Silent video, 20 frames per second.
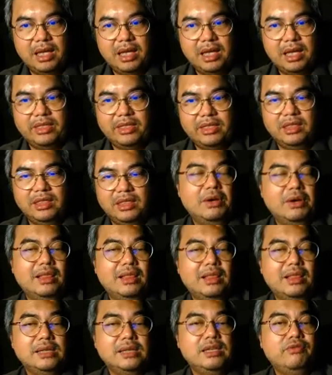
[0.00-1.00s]
And then there were
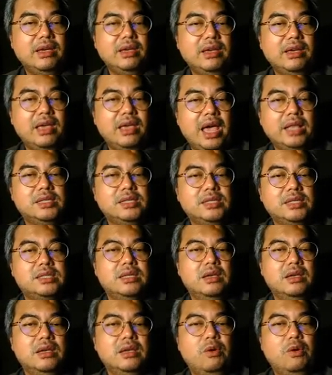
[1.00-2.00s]
classified
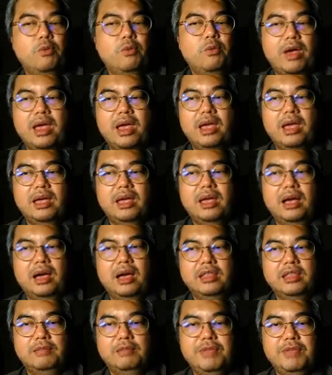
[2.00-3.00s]
ads
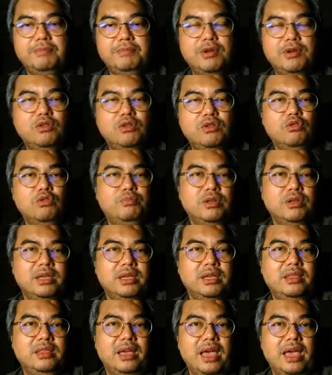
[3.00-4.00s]
where the people who put in
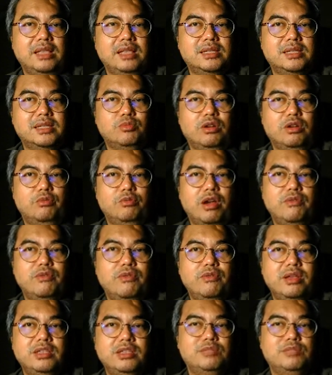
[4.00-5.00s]
the ads were
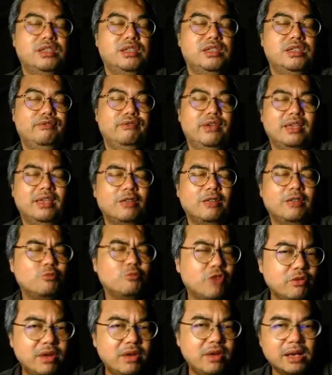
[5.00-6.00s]
very specific and
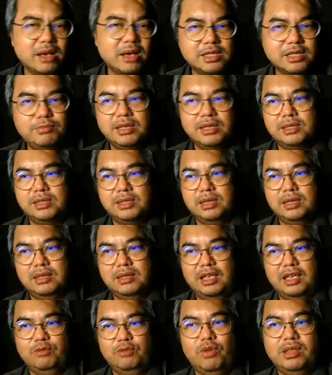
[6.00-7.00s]
very explicit
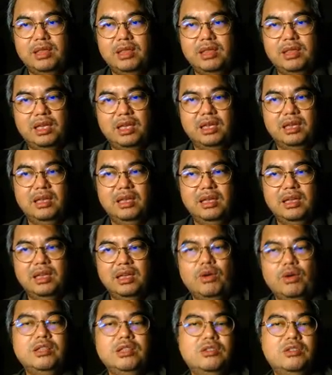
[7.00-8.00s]
in what they
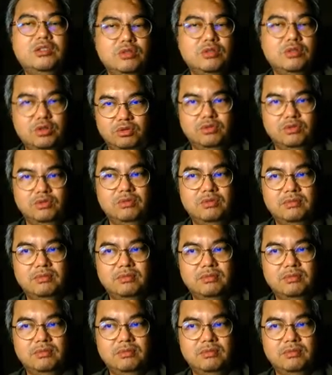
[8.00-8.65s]
want to do.